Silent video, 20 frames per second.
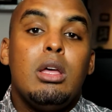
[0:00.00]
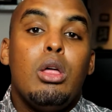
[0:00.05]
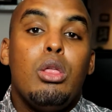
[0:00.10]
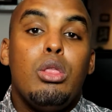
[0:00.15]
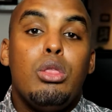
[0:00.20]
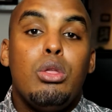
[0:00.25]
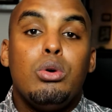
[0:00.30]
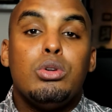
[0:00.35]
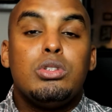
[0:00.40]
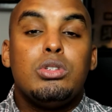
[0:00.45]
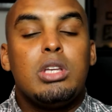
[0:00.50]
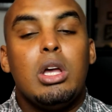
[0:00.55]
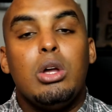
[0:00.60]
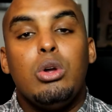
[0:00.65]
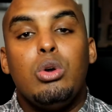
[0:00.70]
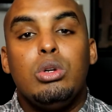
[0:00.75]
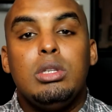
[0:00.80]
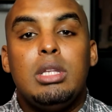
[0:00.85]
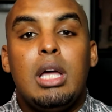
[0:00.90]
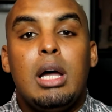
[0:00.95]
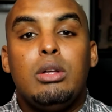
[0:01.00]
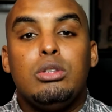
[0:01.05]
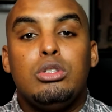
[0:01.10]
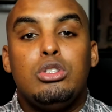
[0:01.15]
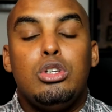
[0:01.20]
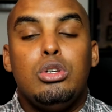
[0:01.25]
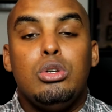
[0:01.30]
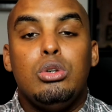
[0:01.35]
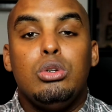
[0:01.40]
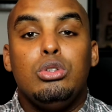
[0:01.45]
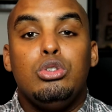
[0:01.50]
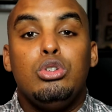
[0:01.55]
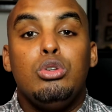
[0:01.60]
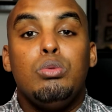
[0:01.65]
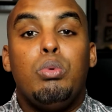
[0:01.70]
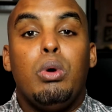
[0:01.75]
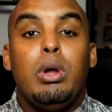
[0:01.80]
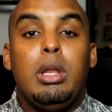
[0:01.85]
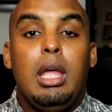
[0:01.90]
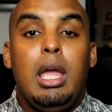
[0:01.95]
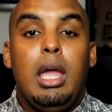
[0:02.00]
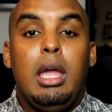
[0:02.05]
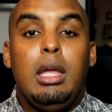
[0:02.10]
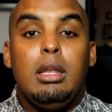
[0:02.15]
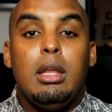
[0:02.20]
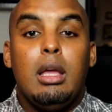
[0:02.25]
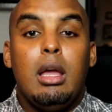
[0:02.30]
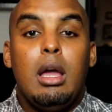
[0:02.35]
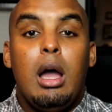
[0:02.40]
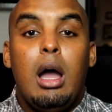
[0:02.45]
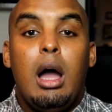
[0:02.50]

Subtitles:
Those can go down to 2.8.